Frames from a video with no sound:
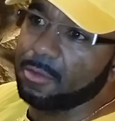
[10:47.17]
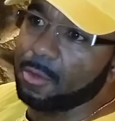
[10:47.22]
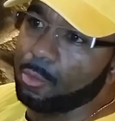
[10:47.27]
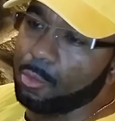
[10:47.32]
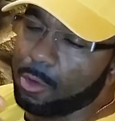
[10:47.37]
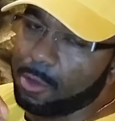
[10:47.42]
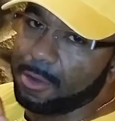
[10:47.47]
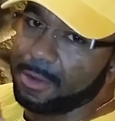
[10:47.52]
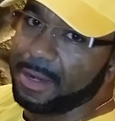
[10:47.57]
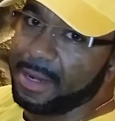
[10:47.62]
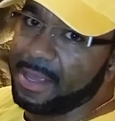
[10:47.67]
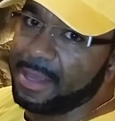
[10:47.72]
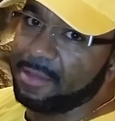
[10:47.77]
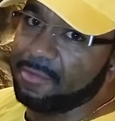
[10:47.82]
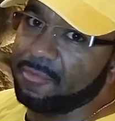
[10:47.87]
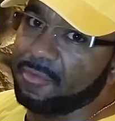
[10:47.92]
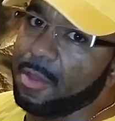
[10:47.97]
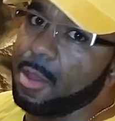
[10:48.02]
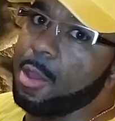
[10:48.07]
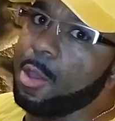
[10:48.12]
the word
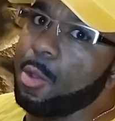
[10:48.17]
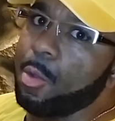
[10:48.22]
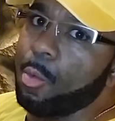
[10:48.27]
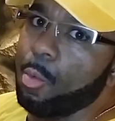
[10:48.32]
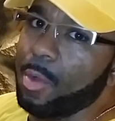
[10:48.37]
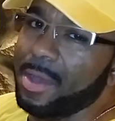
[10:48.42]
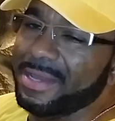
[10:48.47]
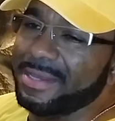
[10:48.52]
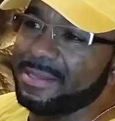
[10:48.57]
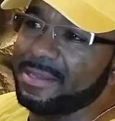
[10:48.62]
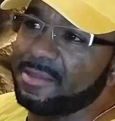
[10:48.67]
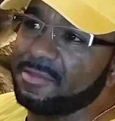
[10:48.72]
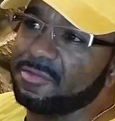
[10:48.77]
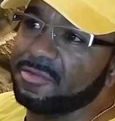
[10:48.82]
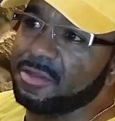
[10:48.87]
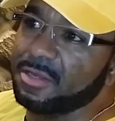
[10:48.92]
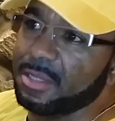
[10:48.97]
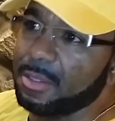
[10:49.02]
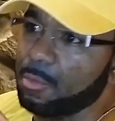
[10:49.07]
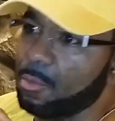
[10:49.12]
life. One
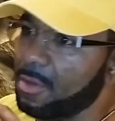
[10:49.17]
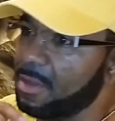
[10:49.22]
Destiny,